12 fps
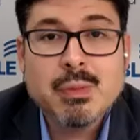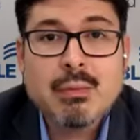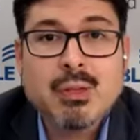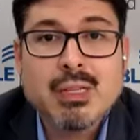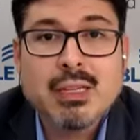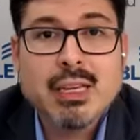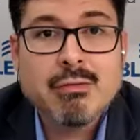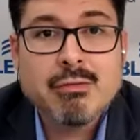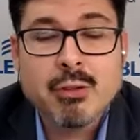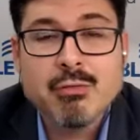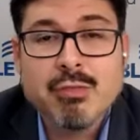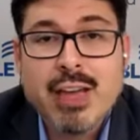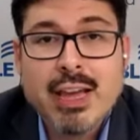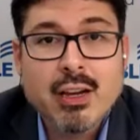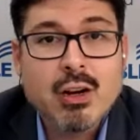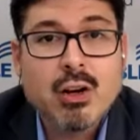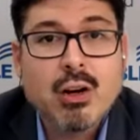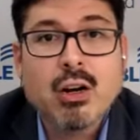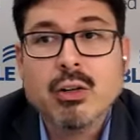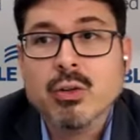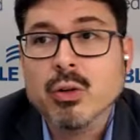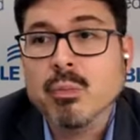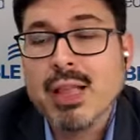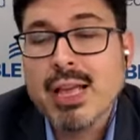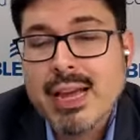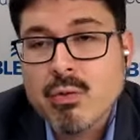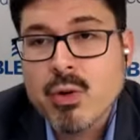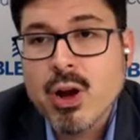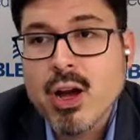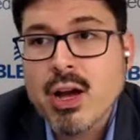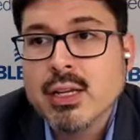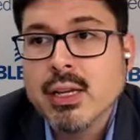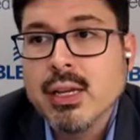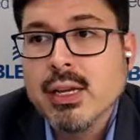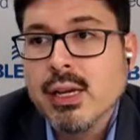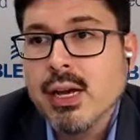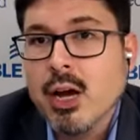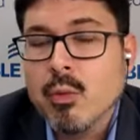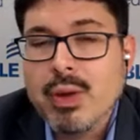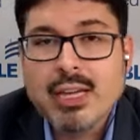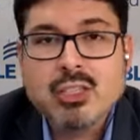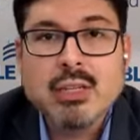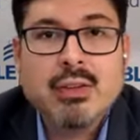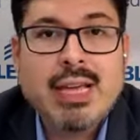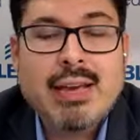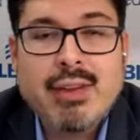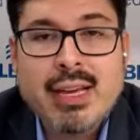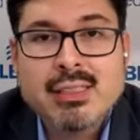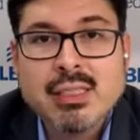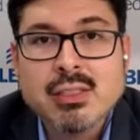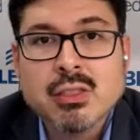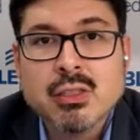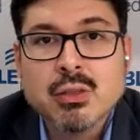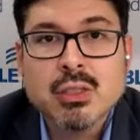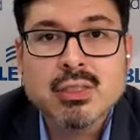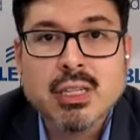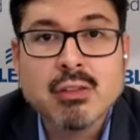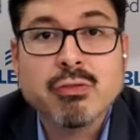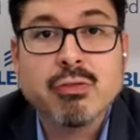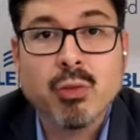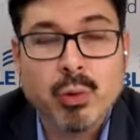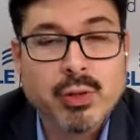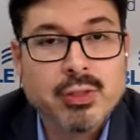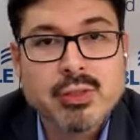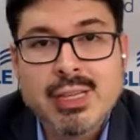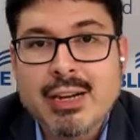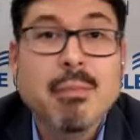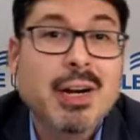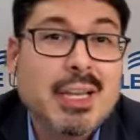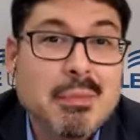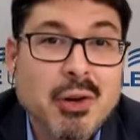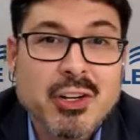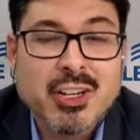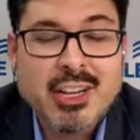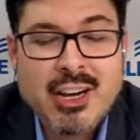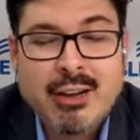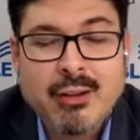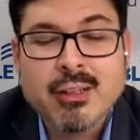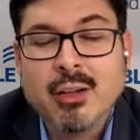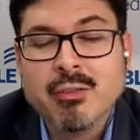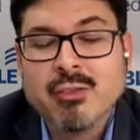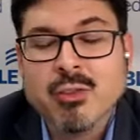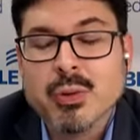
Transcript: to be able to get from Vanguard or BlackRock. Uh, we actually even have access to the state of Florida's kind of money market account called hmm.